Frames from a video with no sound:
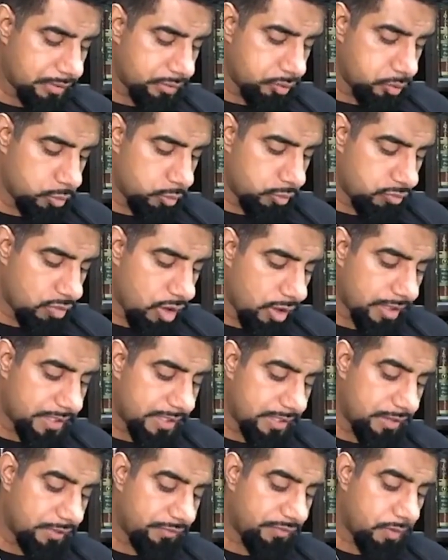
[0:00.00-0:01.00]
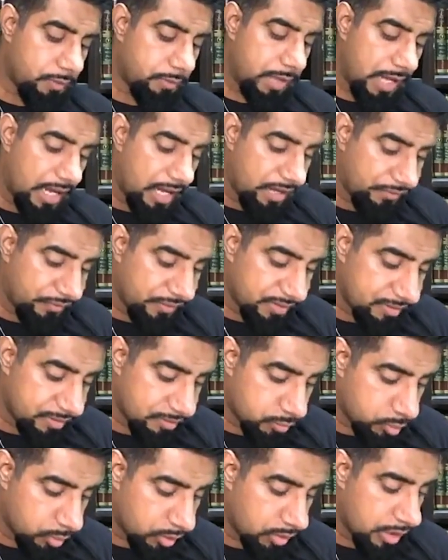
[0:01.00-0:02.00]
you've got here from Hafiz
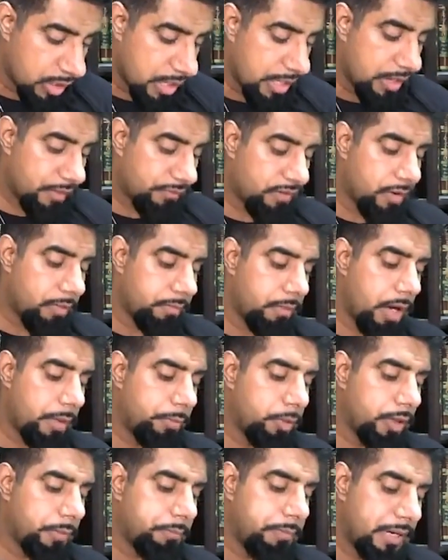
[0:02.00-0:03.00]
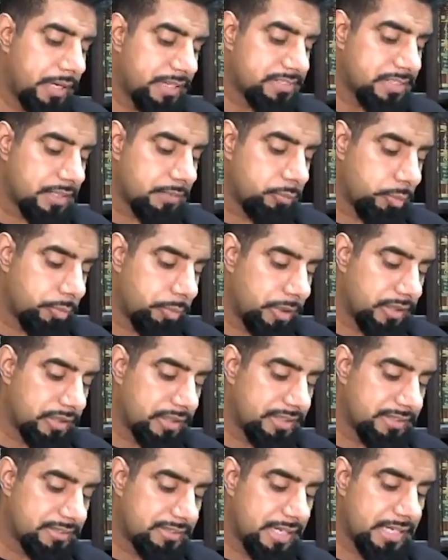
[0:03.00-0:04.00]
as well, from Abu Abbas
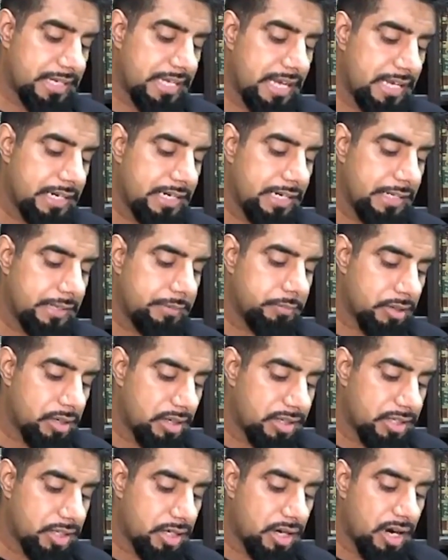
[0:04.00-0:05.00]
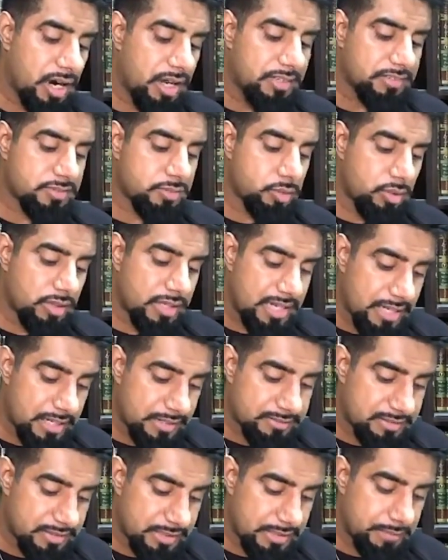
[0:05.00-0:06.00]
al-Mubarrid, that kana Imran ra'sul
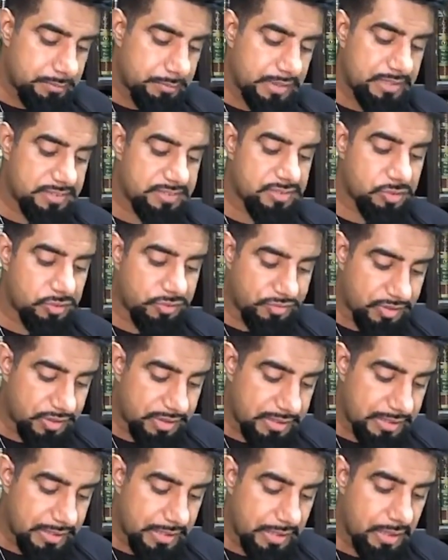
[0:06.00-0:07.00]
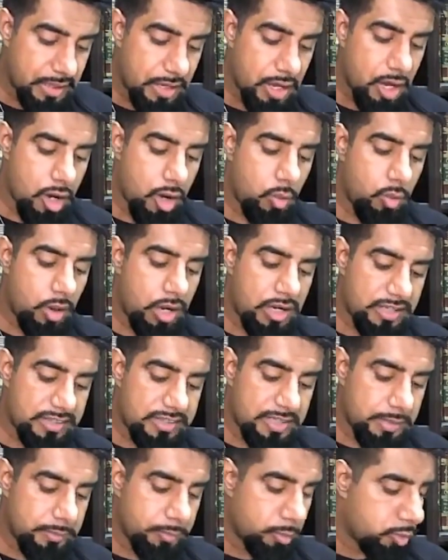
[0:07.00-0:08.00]
ka'diyya min as-sufariya wa
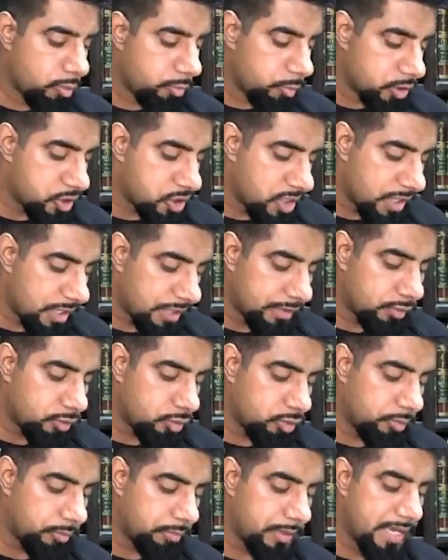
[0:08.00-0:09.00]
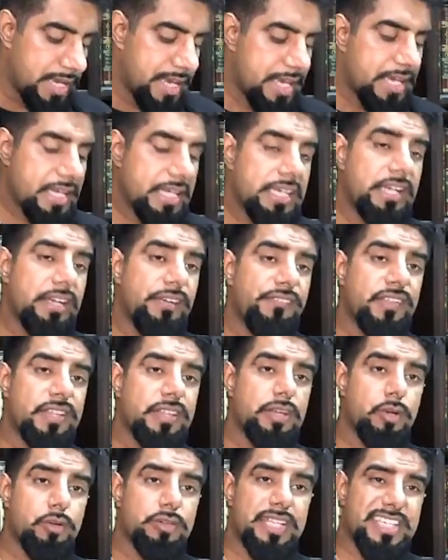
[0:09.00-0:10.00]
khatibuhum wa sha'iruhum.
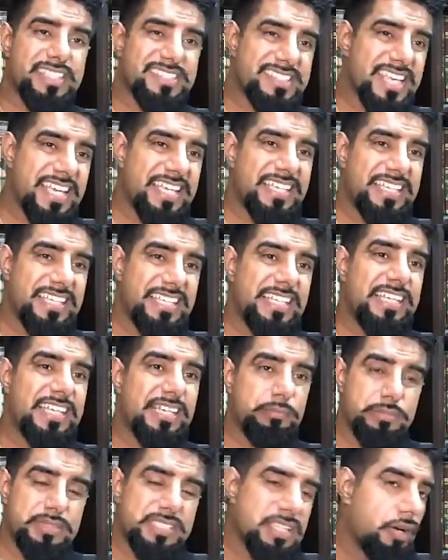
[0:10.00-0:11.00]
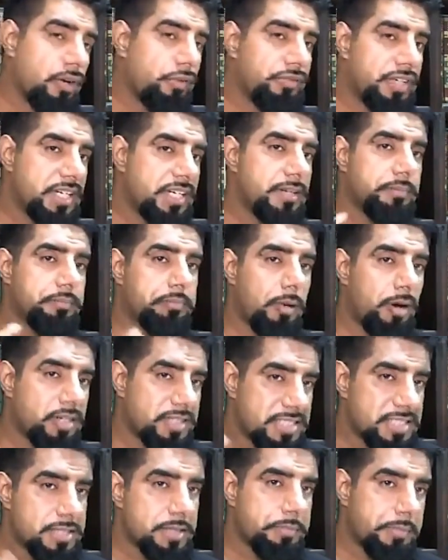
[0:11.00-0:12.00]
Even though they say he himself didn't
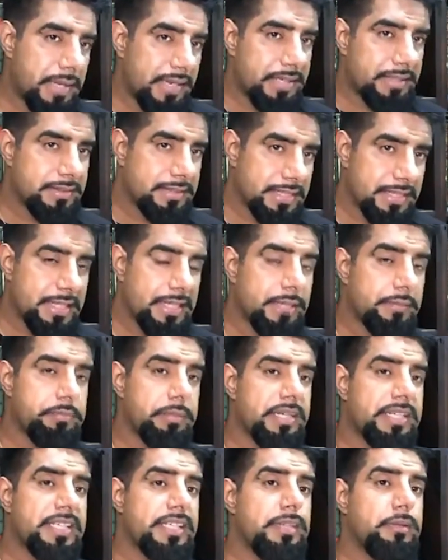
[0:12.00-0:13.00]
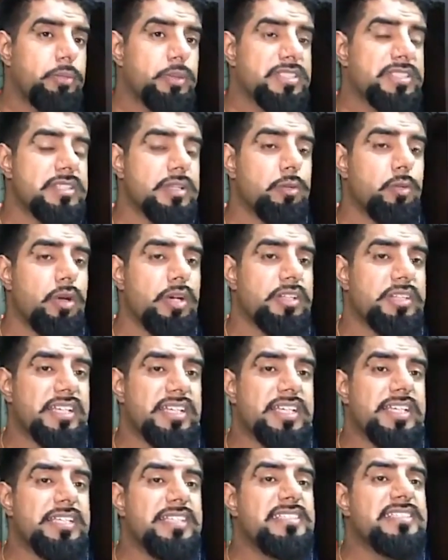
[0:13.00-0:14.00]
participate in the killing, but he was one of the
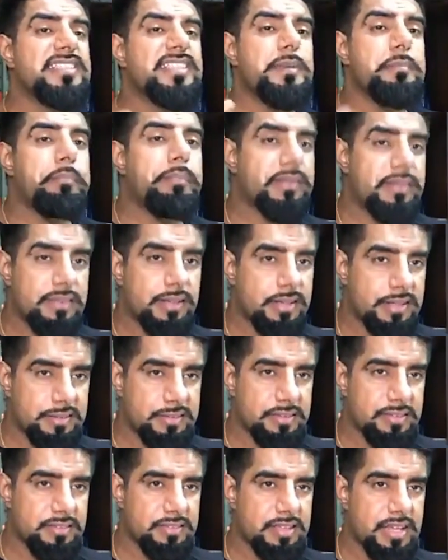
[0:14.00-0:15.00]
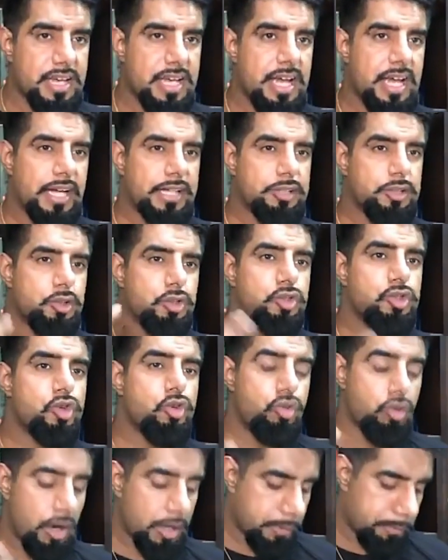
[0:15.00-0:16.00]
key sympathizers and used
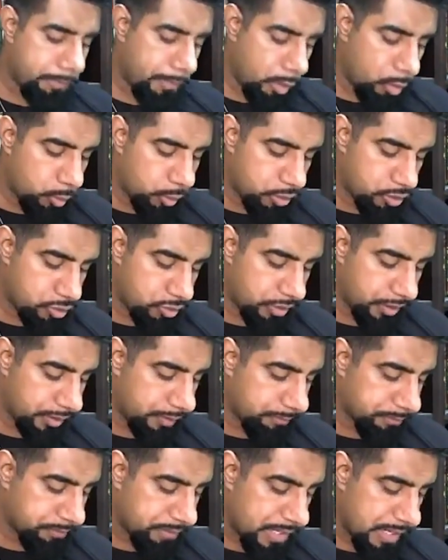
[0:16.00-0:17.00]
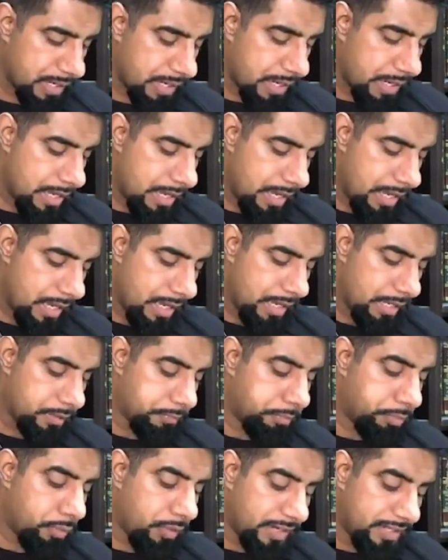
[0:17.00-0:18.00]
to write poetry,
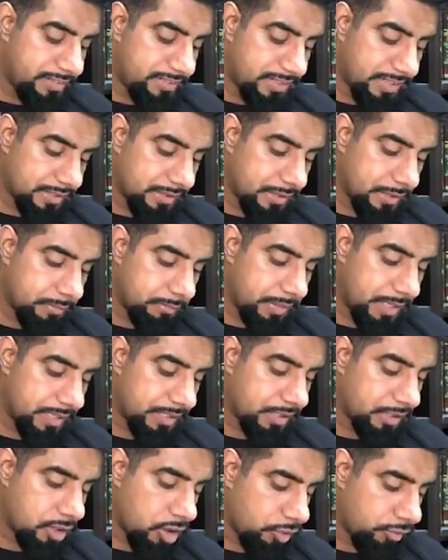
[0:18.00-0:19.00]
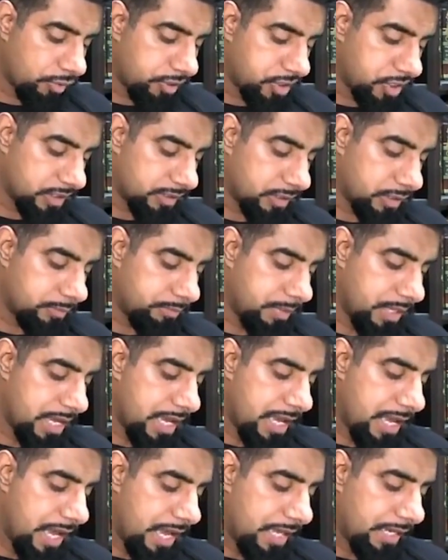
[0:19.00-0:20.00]
praising them and encouraging them.
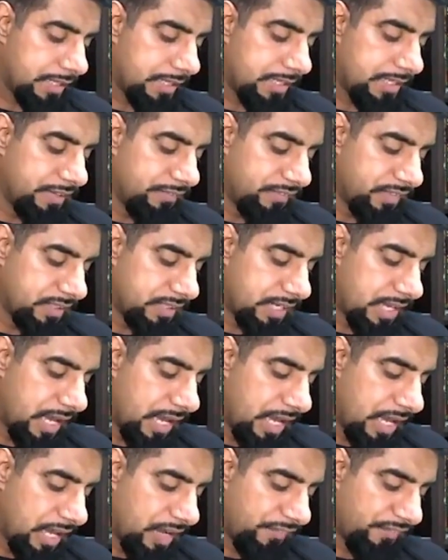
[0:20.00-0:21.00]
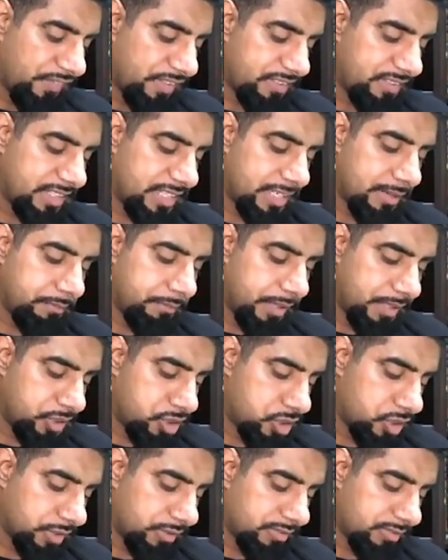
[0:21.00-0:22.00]
And even Hafiz here
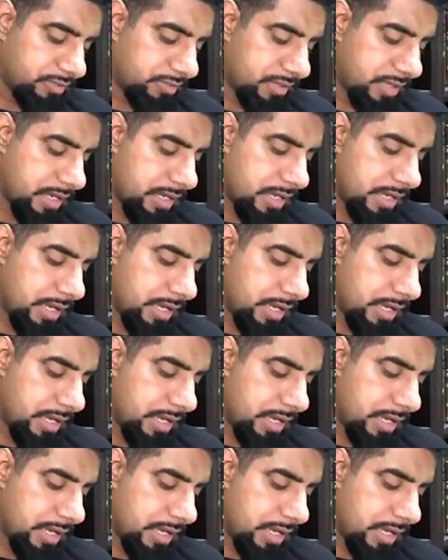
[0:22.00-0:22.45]
mentions,